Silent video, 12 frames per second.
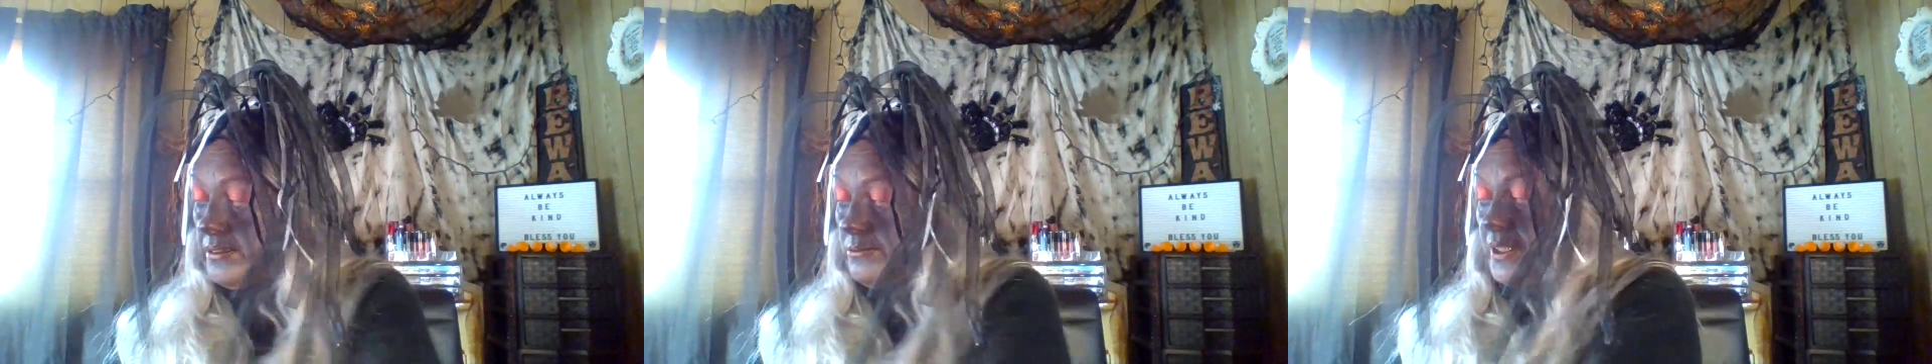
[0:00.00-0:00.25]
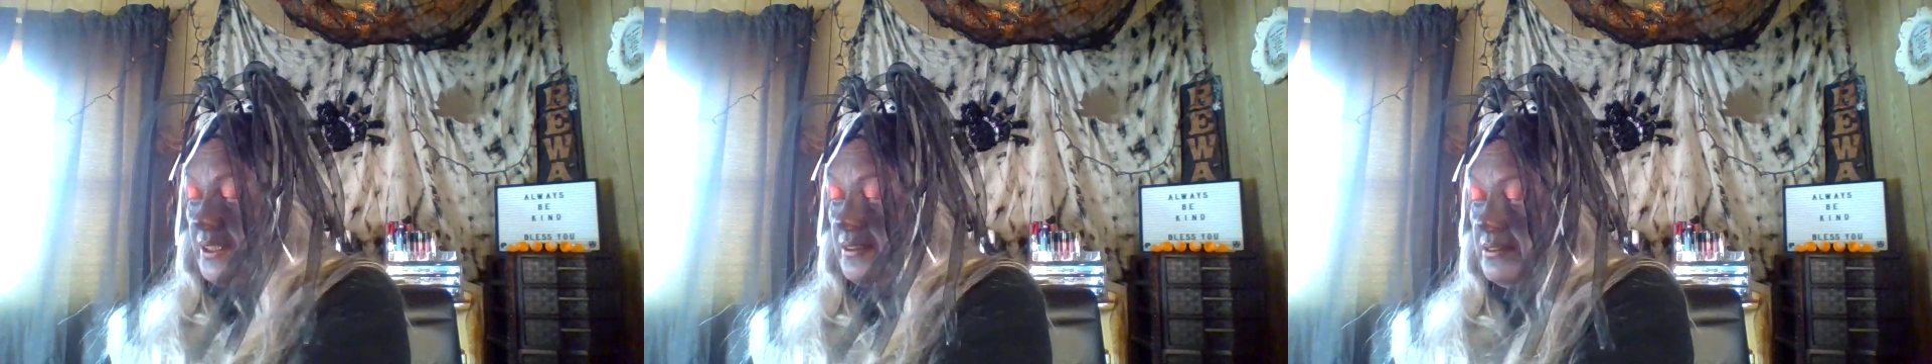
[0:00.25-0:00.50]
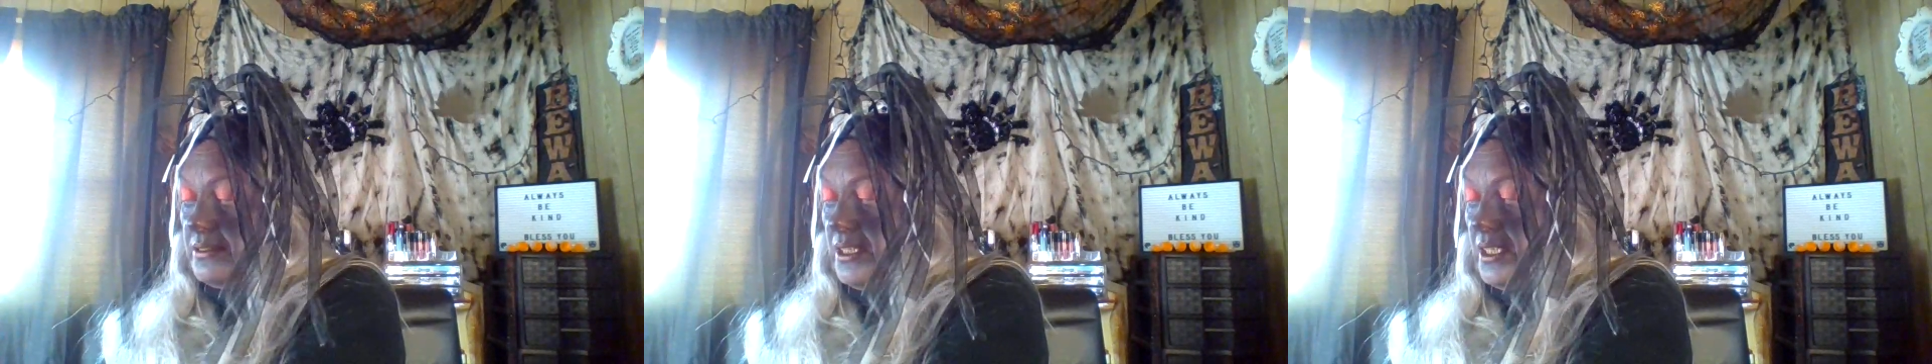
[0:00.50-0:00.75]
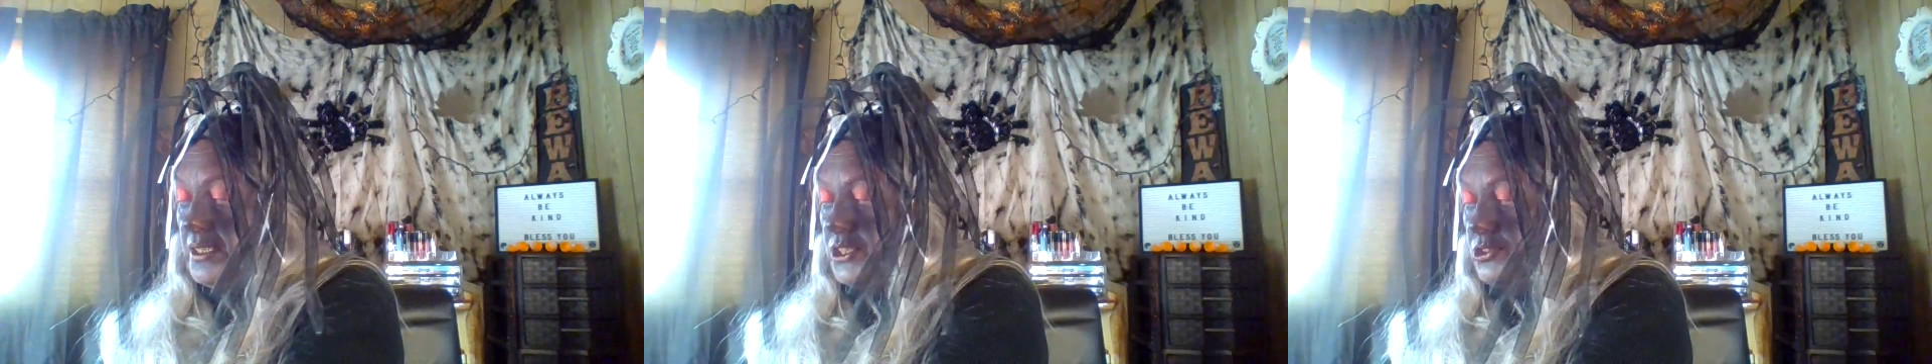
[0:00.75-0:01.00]
Well,
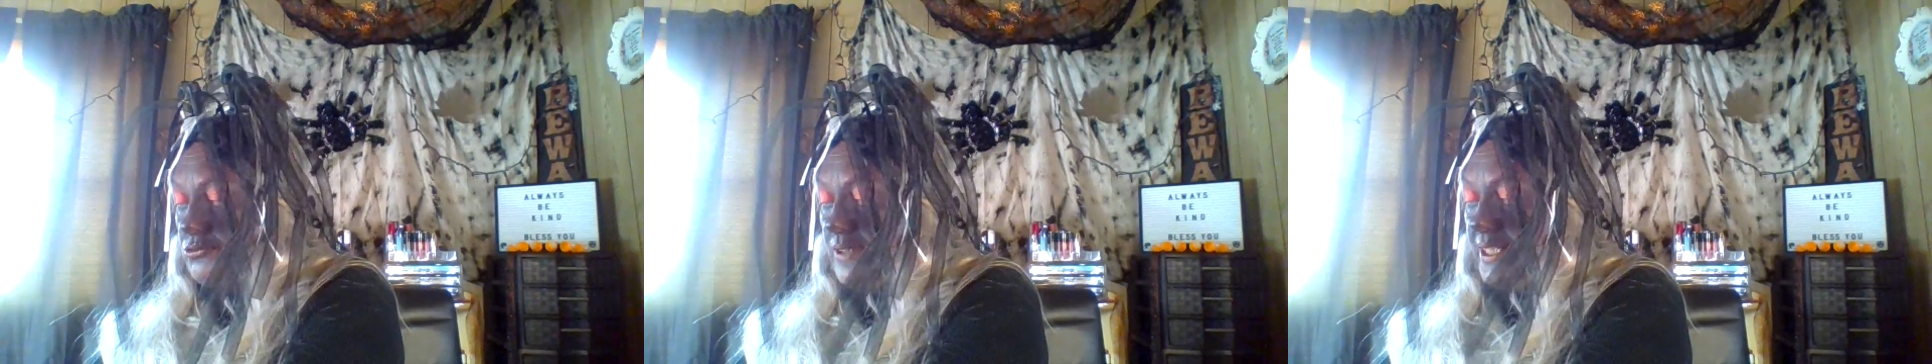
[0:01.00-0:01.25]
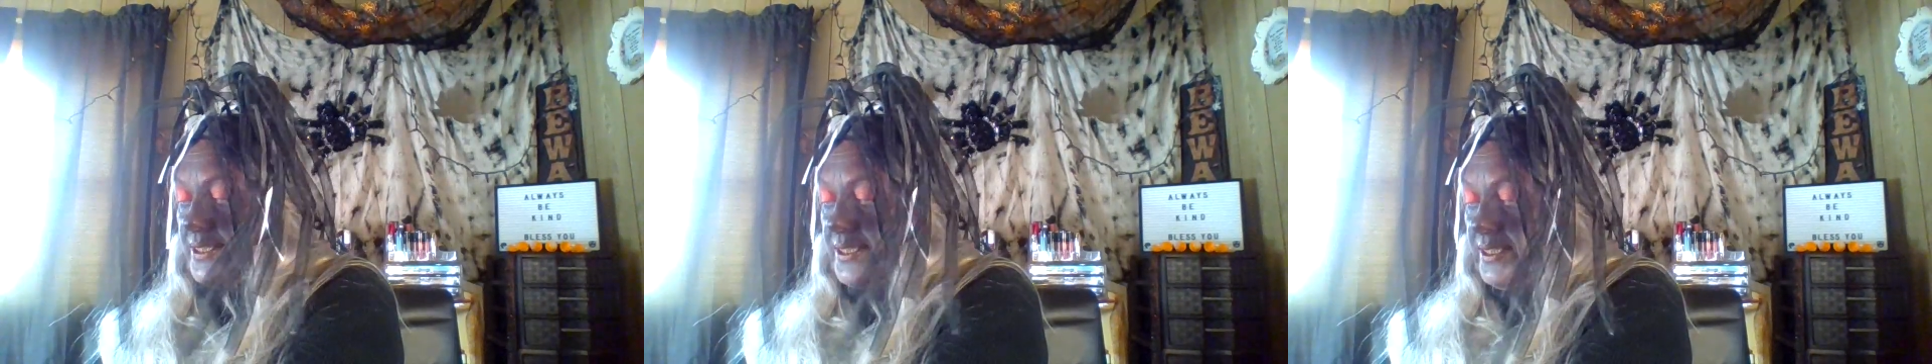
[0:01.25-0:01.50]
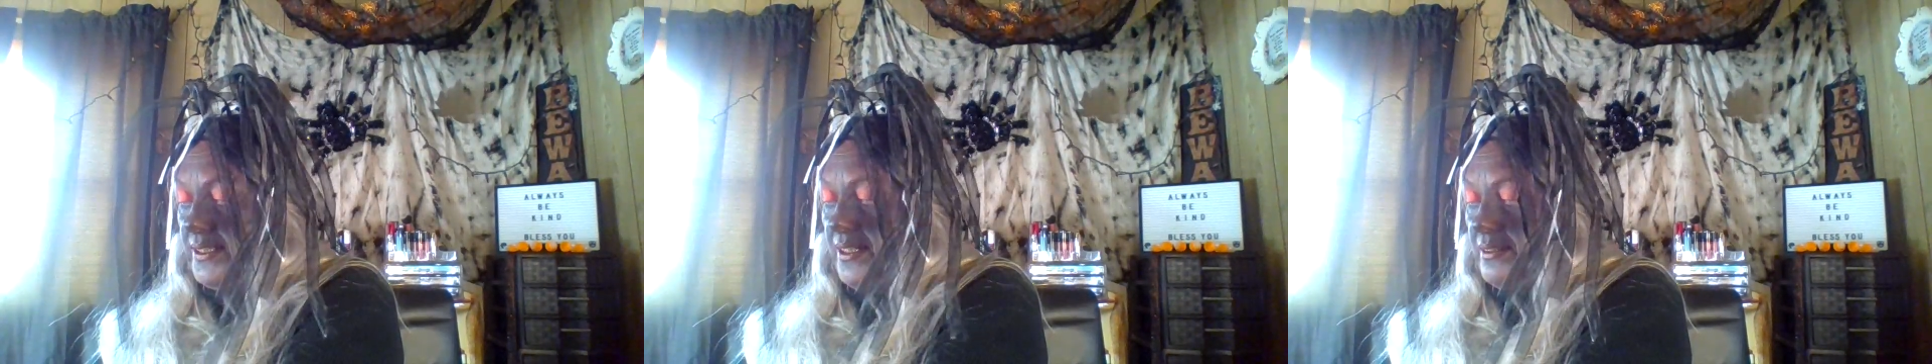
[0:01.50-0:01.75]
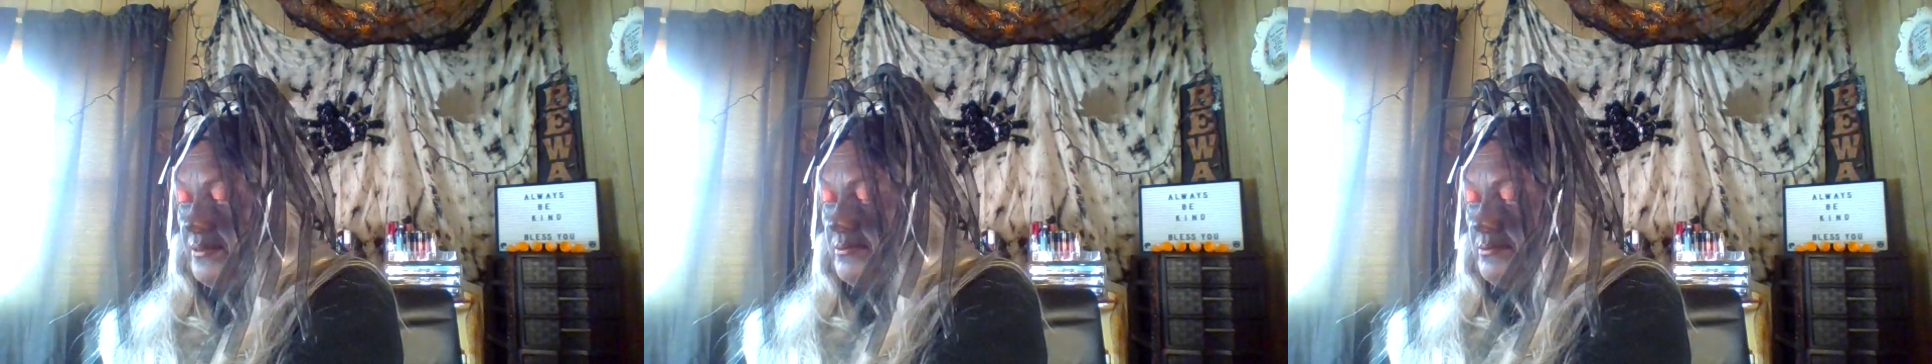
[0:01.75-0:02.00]
not dressing
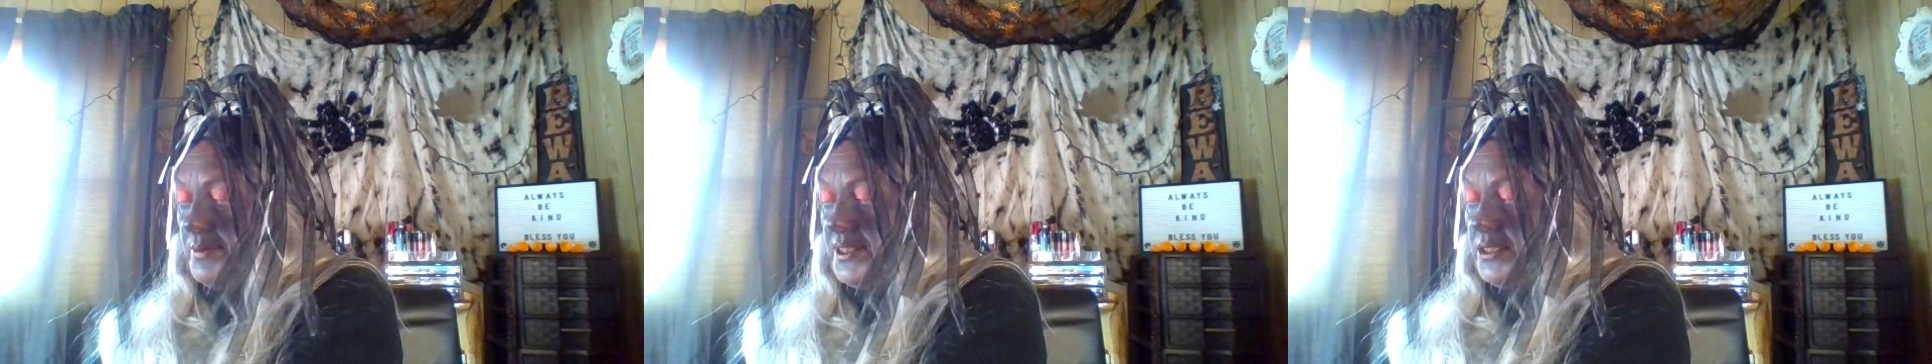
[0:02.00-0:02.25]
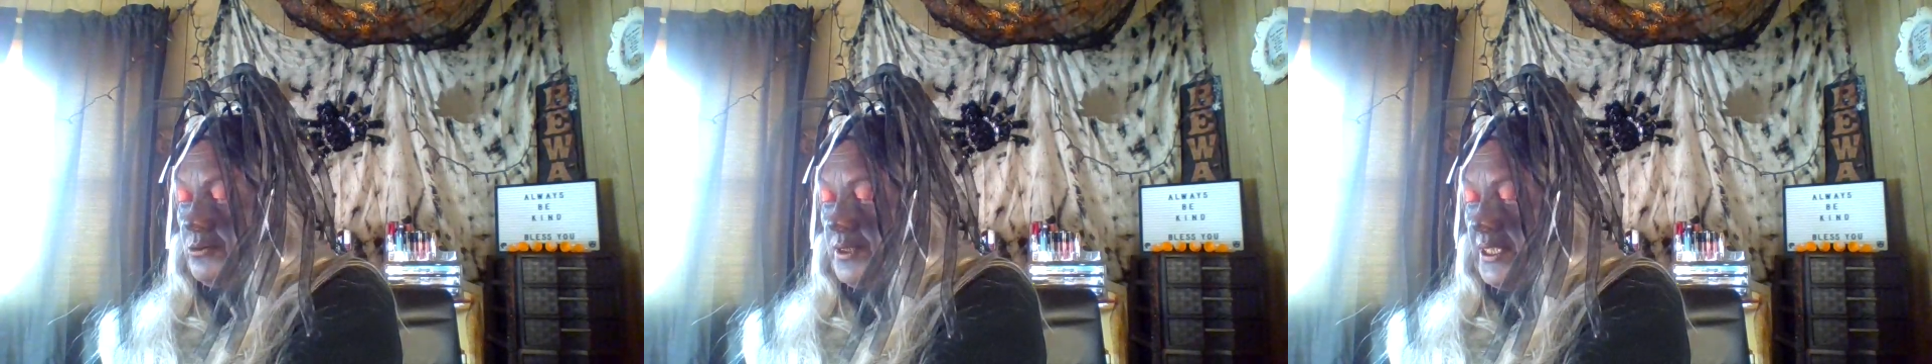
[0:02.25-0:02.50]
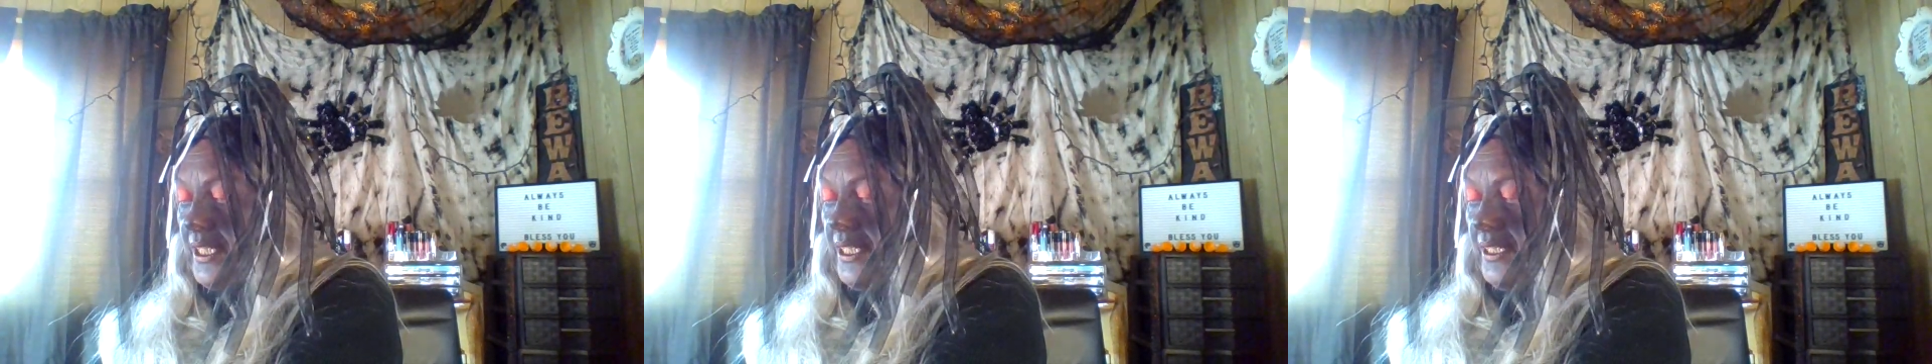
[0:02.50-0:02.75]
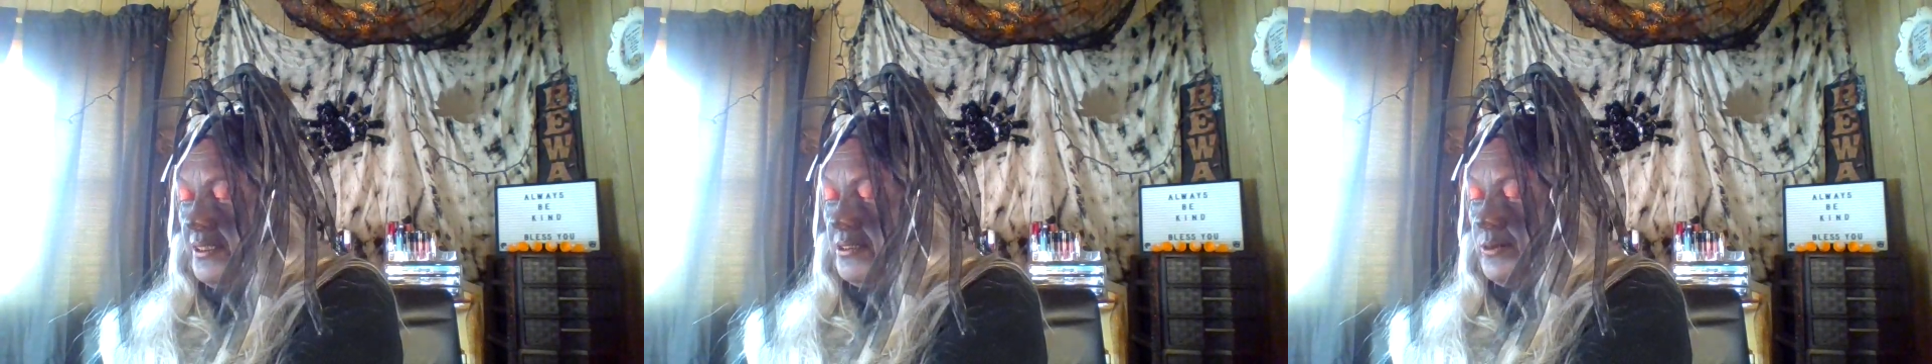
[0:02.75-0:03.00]
up, but doing a
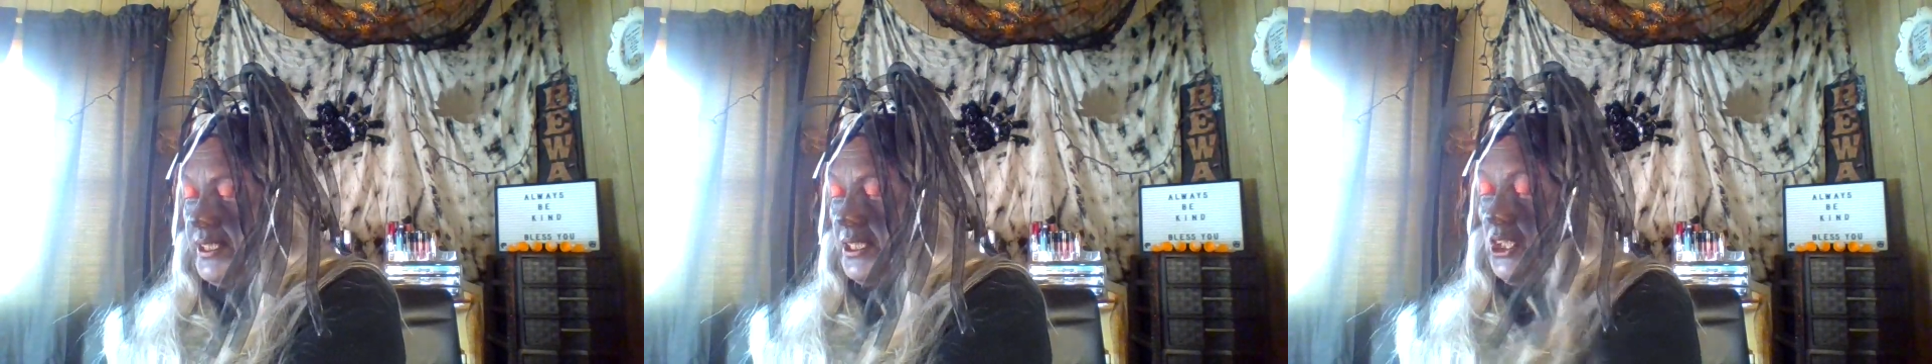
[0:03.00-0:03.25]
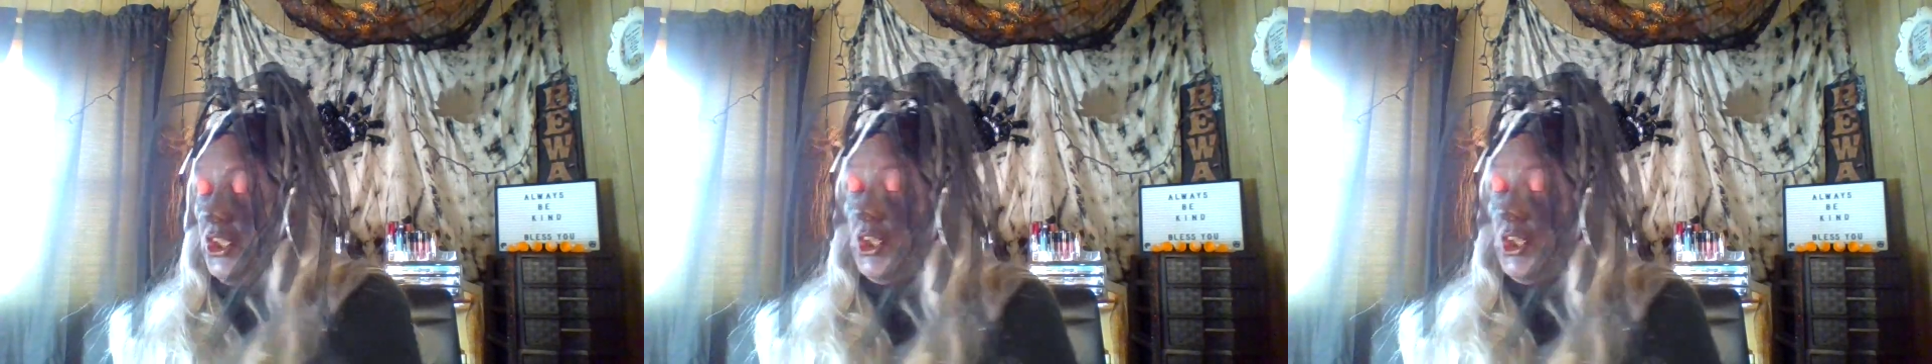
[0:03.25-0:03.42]
Halloween